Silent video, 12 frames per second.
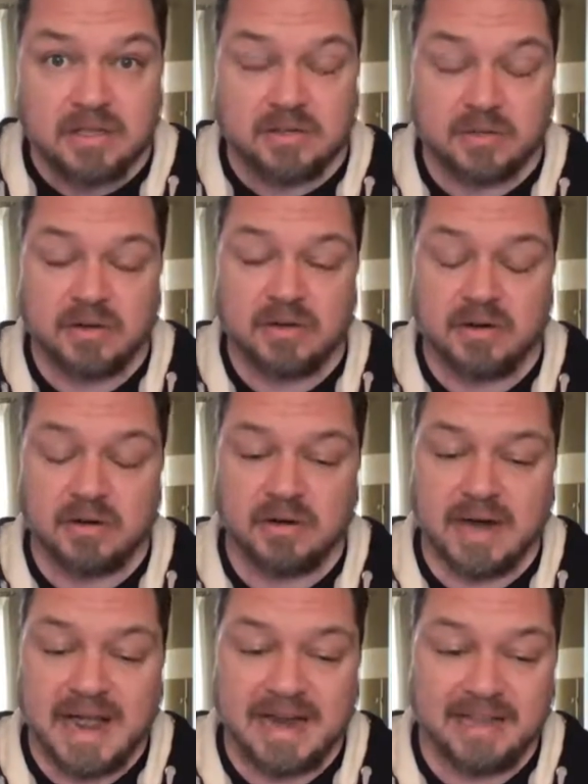So they're
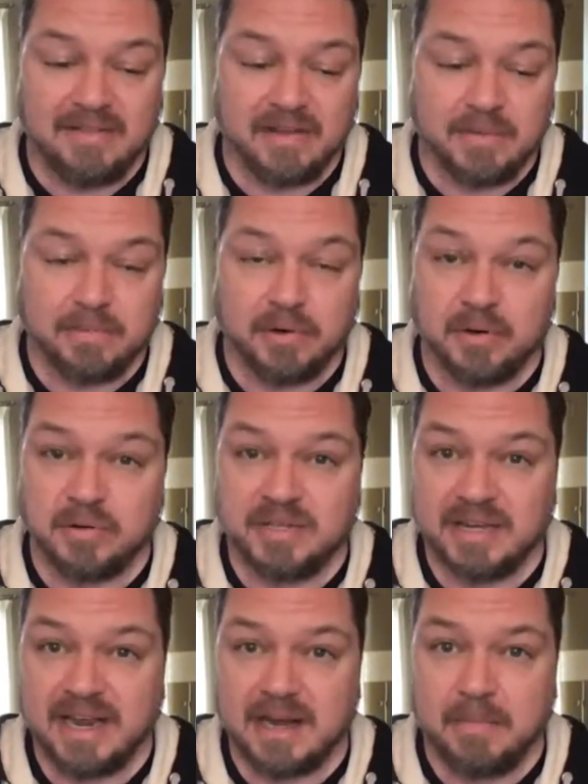not even
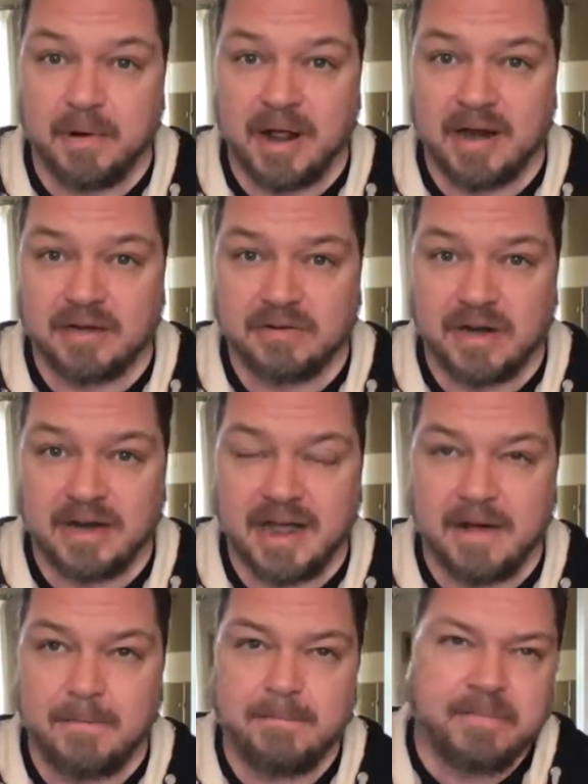producing any product right now.